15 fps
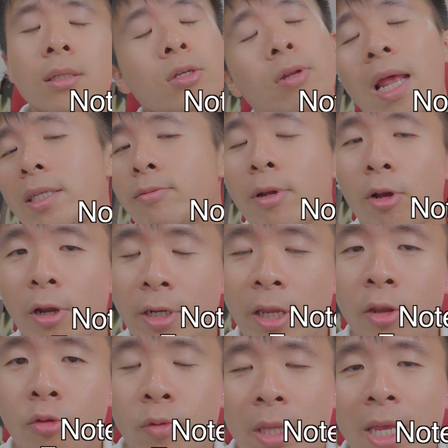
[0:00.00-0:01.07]
So that's what
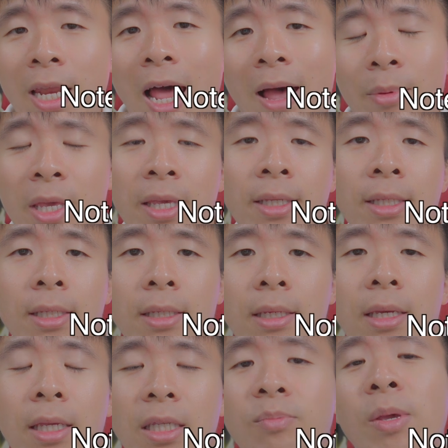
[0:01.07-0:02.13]
Continuity Lab is.
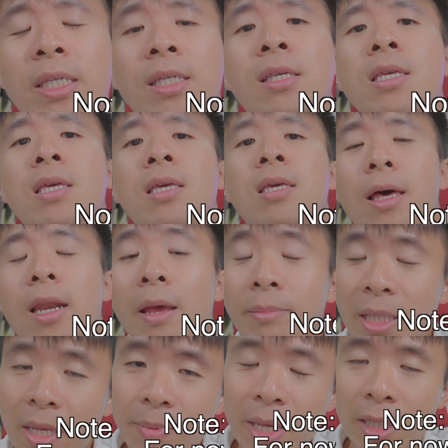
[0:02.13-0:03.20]
It's basically an
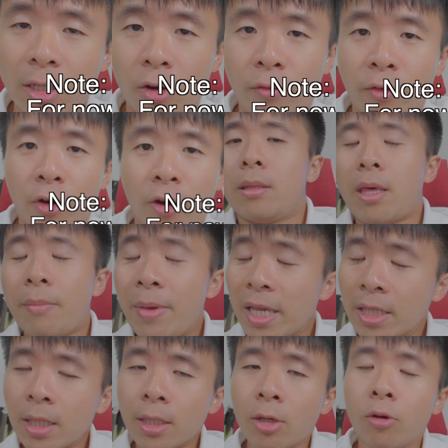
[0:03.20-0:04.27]
MCP server that
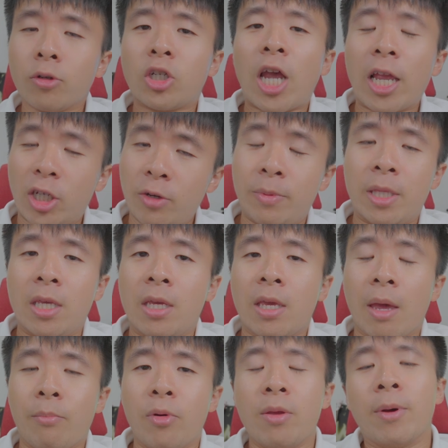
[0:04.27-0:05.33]
makes it so ChatGPT
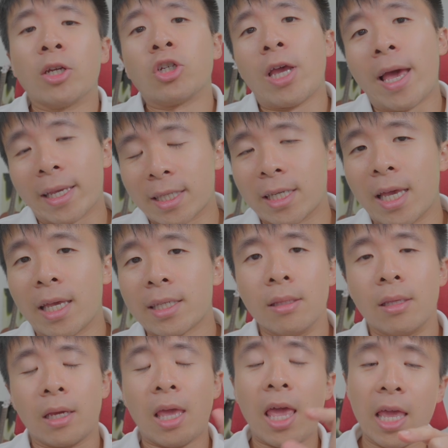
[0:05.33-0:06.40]
can pretty much access
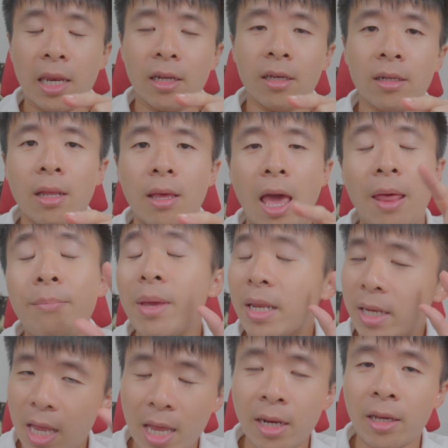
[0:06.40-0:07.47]
the canon and
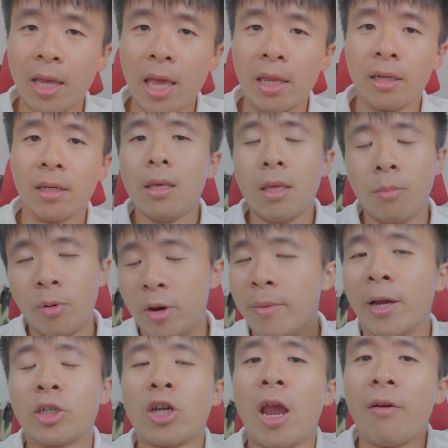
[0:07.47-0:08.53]
maintain the canon in pretty
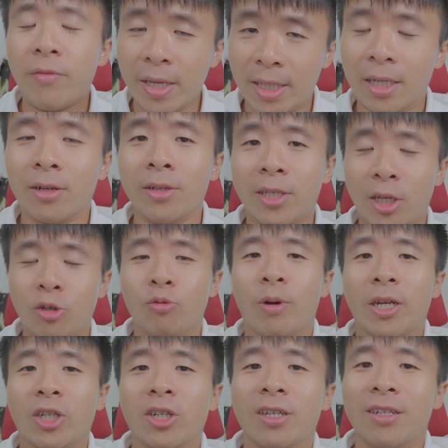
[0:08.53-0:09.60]
much every single
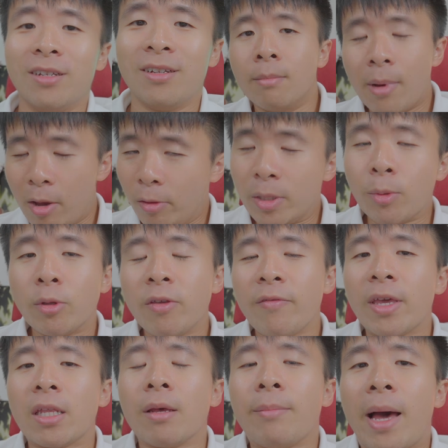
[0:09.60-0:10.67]
situation. But I was
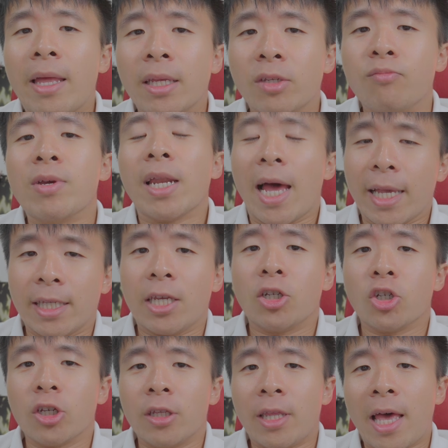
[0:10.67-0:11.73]
motivated by this
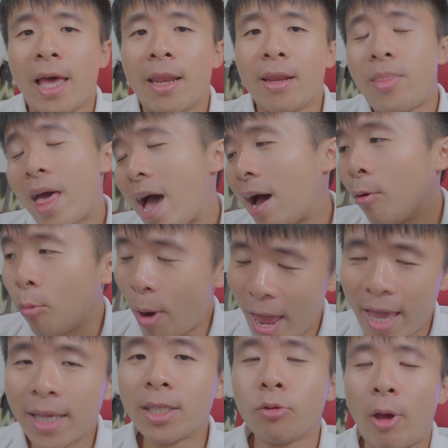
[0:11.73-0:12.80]
realization that there are
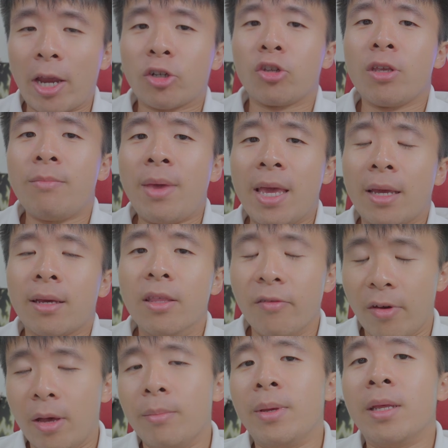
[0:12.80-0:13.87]
ways to actually make
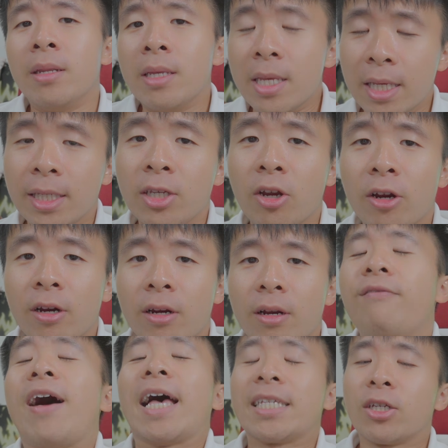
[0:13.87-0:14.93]
development easier,
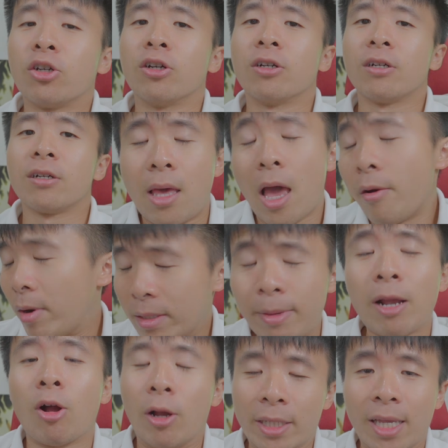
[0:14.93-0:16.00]
faster, and
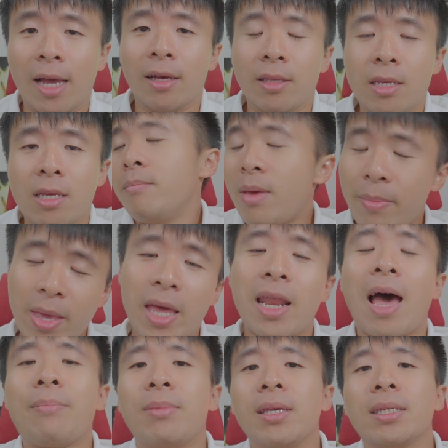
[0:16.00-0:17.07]
respect causality. Maybe
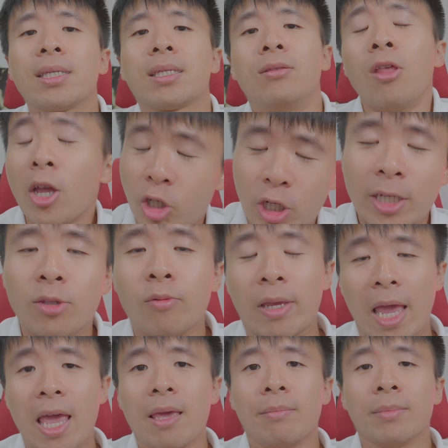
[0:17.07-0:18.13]
adapt this not just to
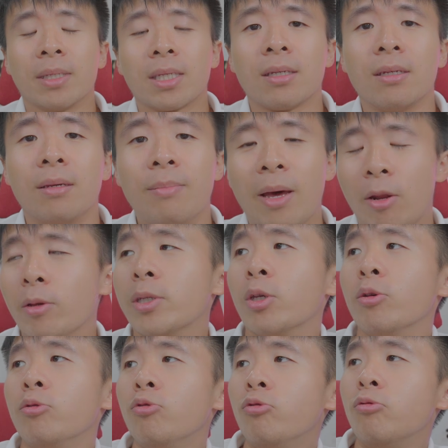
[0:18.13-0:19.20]
games, but
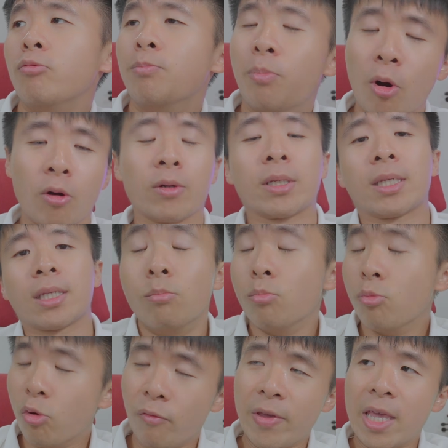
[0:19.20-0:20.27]
also to books,
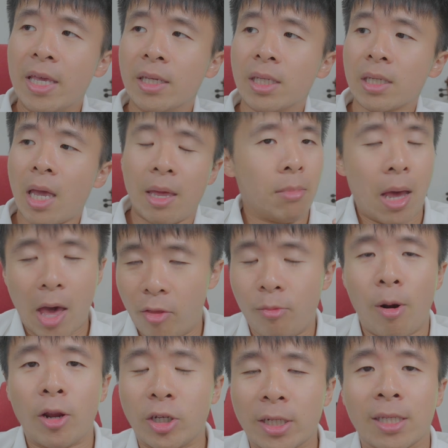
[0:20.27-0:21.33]
movies, and other
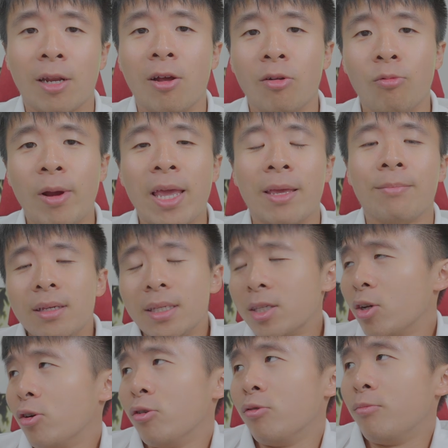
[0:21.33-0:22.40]
projects along the way.
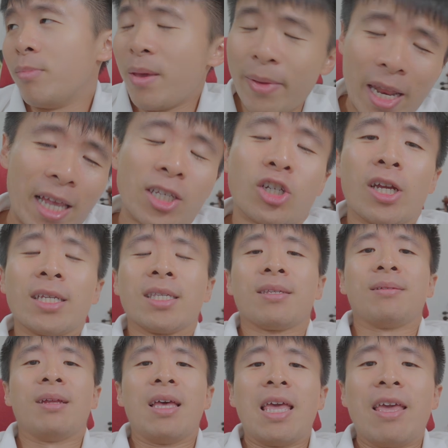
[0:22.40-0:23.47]
So maybe that's
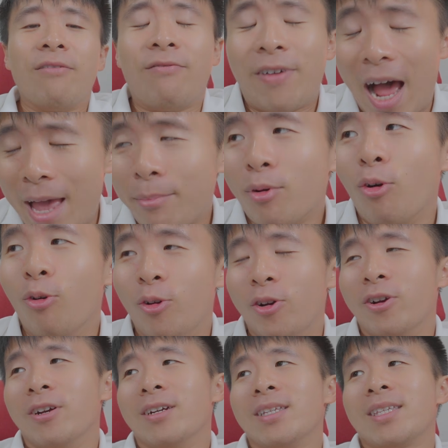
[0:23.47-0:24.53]
just a vibe
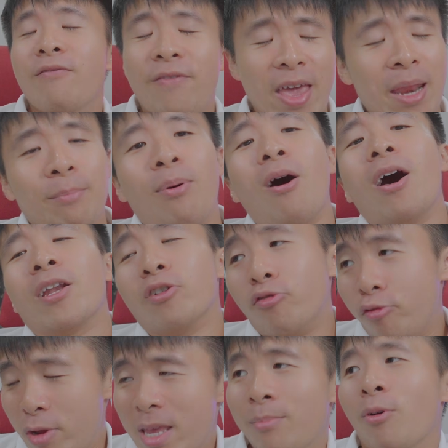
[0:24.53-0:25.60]
coder's vein pot
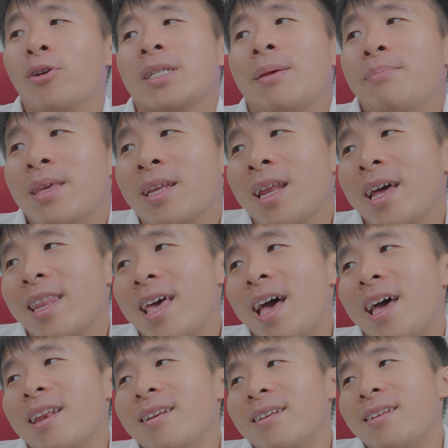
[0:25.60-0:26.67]
dream or something like
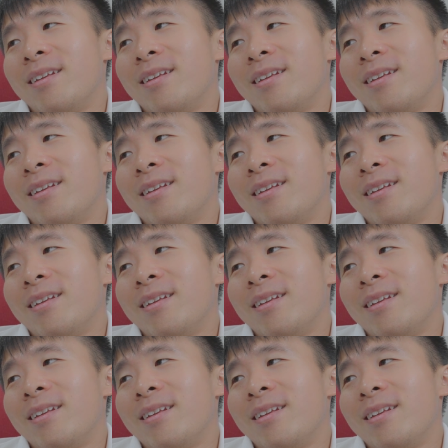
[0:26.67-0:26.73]
that.